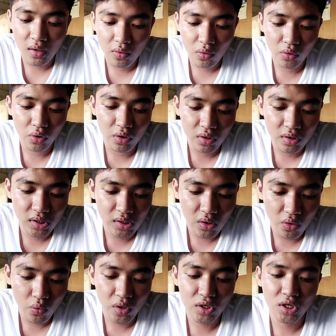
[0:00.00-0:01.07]
good.
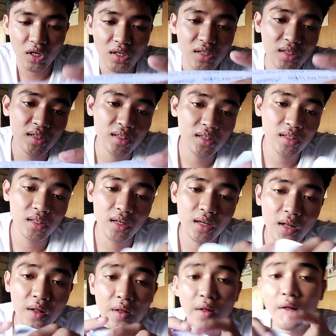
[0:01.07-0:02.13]
So which is
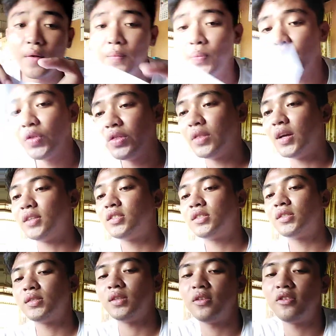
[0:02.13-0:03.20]
That's